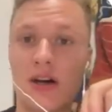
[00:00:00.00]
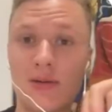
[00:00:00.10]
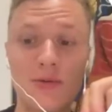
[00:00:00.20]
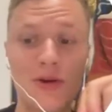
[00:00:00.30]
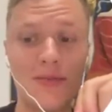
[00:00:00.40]

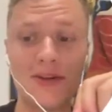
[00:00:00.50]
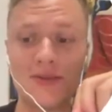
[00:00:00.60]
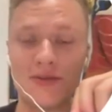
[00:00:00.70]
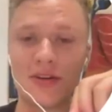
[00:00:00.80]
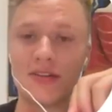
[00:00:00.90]
Who am I
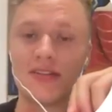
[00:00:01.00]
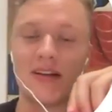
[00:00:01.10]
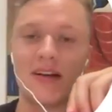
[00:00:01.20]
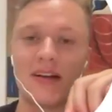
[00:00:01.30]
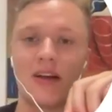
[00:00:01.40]
to trust?
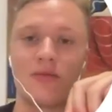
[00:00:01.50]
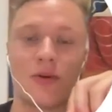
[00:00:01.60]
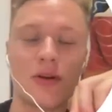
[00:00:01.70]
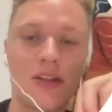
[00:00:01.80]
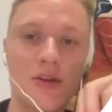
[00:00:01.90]
I
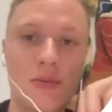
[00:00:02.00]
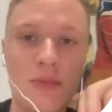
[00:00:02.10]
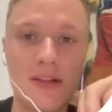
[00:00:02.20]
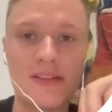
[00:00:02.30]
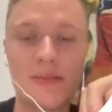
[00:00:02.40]
run
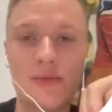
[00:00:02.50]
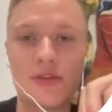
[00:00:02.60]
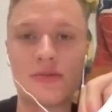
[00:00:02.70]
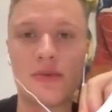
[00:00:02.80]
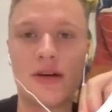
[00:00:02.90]
ecommerce. I'm
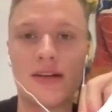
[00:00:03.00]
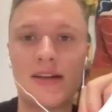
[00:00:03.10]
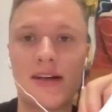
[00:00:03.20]
Lucas Brock.